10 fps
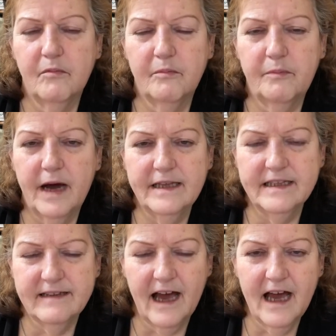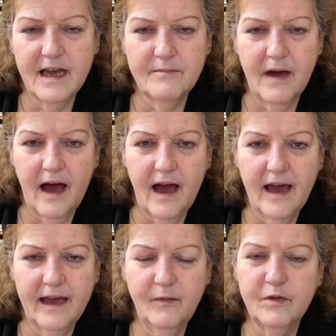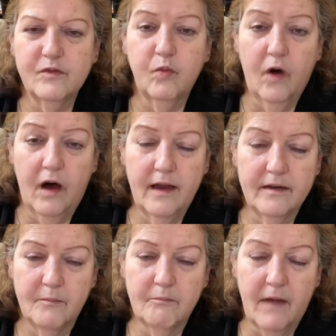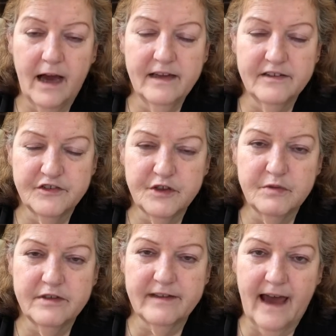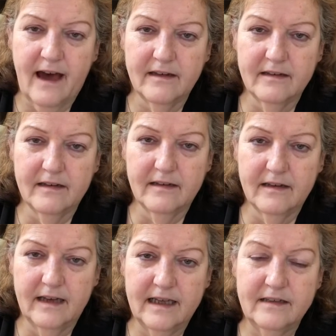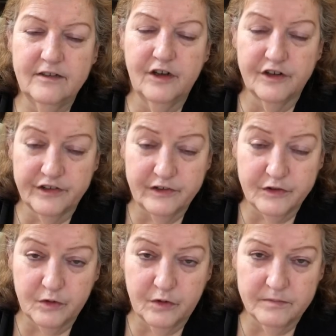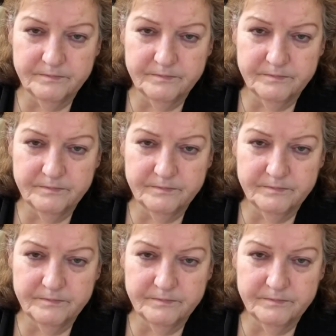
By the time I was one, my sister was out in nursing school.